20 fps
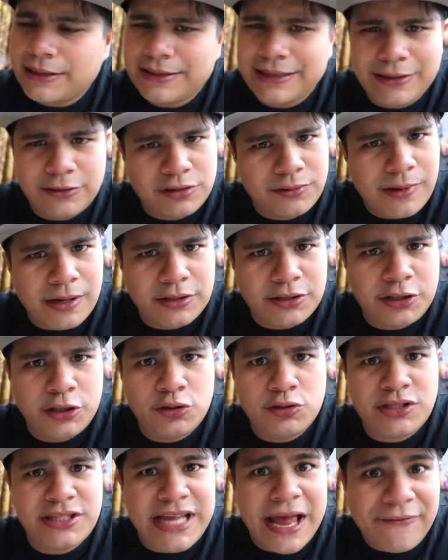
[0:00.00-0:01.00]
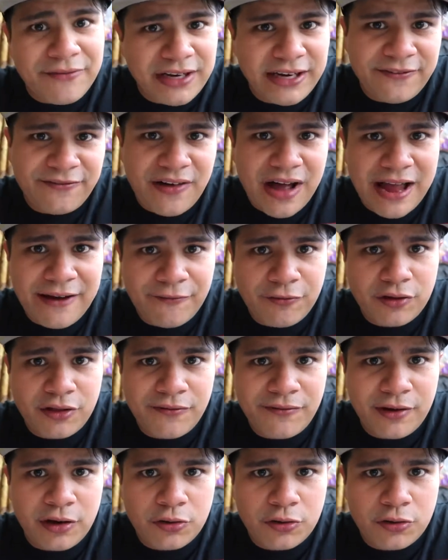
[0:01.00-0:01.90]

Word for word: I think it was around two seventy-five for the